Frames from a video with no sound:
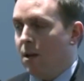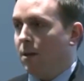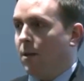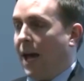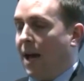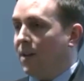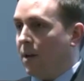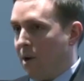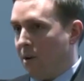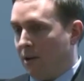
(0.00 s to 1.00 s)
Having
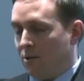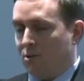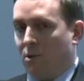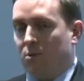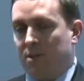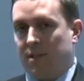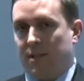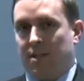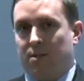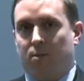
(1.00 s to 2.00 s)
perianal Crohn's
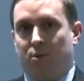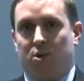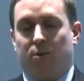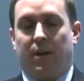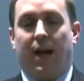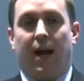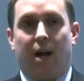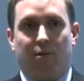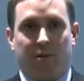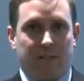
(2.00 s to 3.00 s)
disease puts you at higher
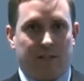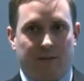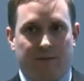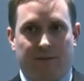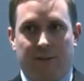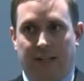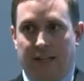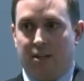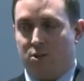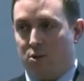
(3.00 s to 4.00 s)
risk of needing
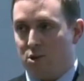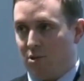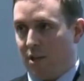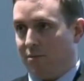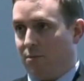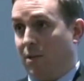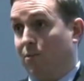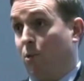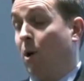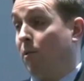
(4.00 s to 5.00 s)
surgery and
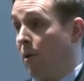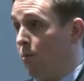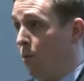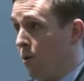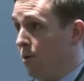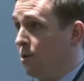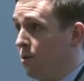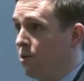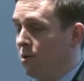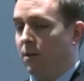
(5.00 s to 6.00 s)
requiring more
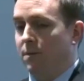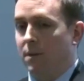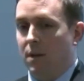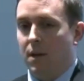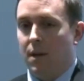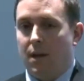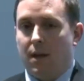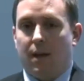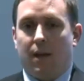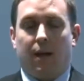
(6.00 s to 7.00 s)
surgery.
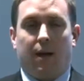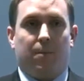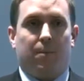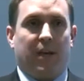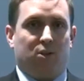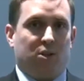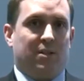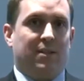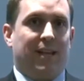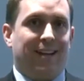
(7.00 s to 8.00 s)
Patients
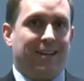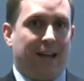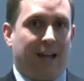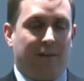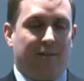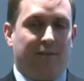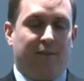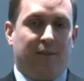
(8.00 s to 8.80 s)
tend to have